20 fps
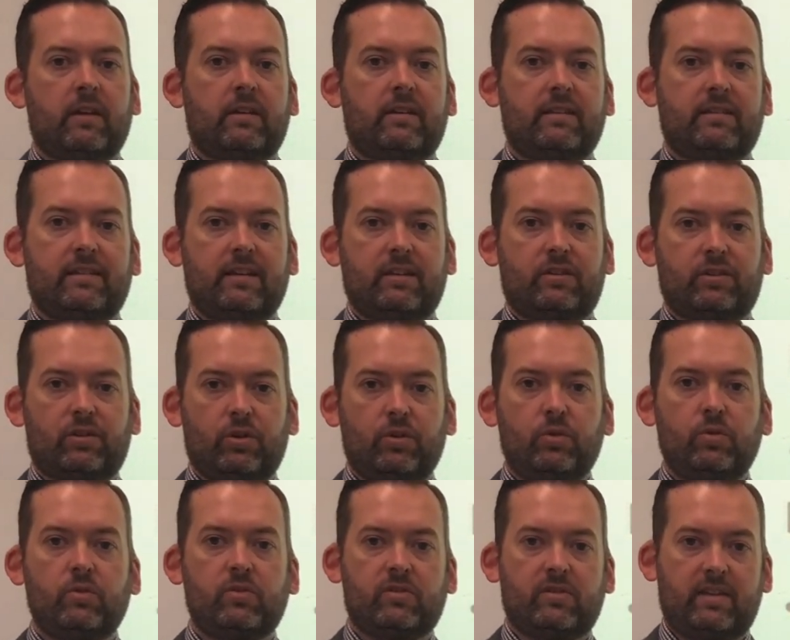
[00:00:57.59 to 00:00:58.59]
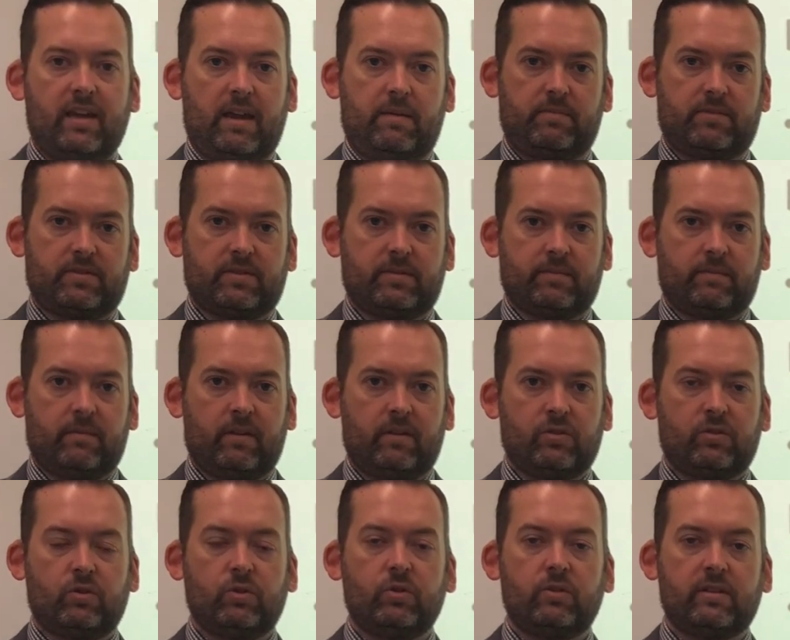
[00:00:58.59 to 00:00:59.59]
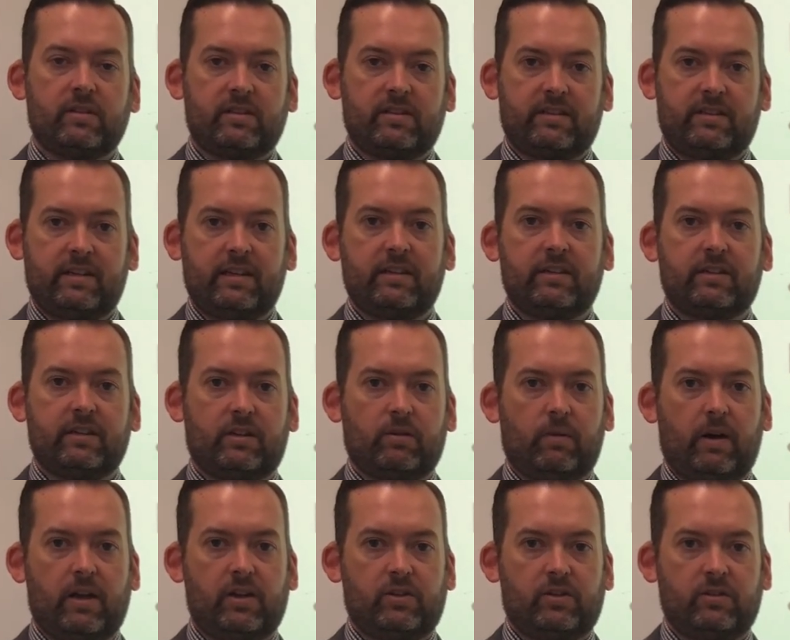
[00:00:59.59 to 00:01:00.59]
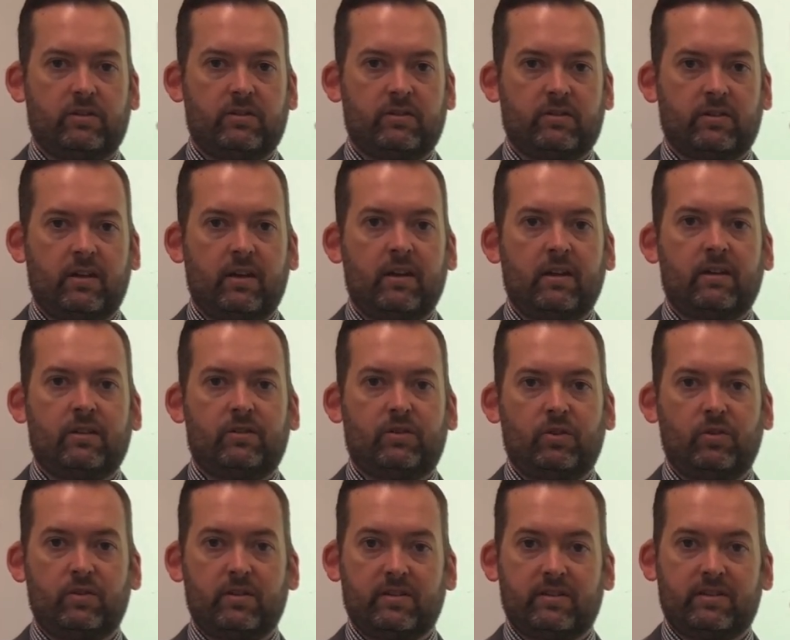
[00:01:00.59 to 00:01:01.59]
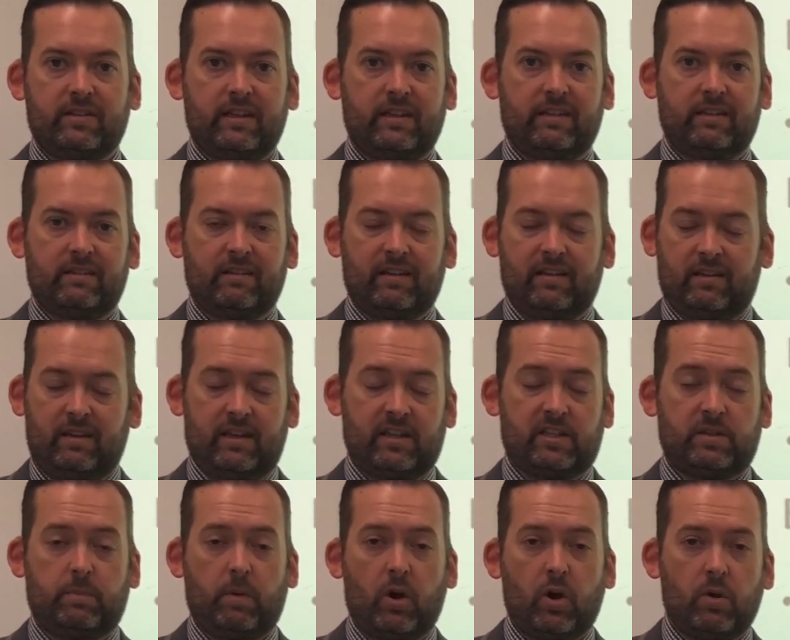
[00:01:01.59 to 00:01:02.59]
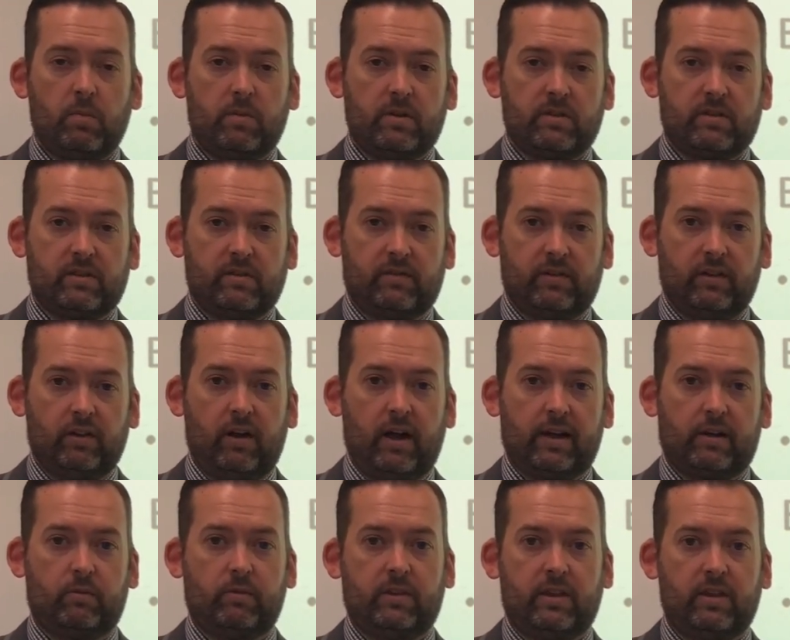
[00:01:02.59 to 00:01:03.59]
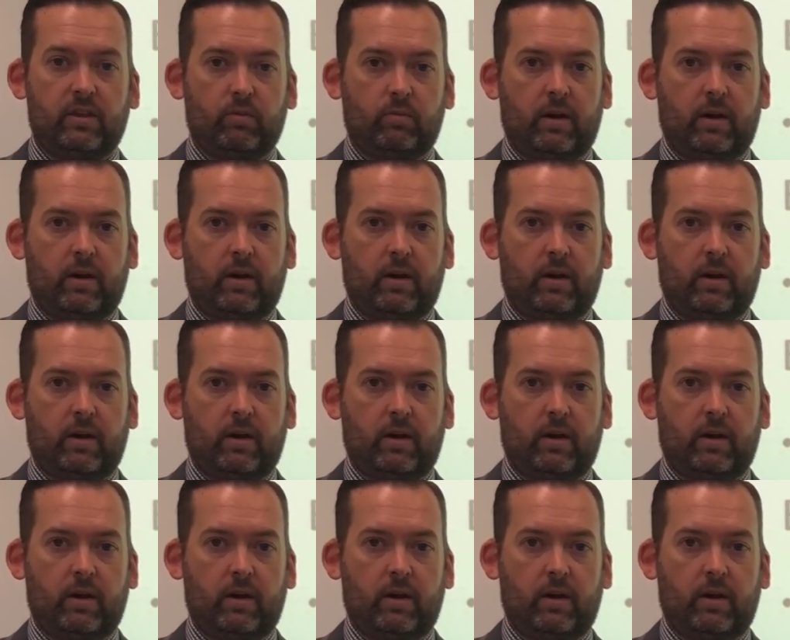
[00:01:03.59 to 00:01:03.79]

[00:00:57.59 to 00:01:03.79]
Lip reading: You see two steps, two distinct equations, two distinct experiments, if you like, within the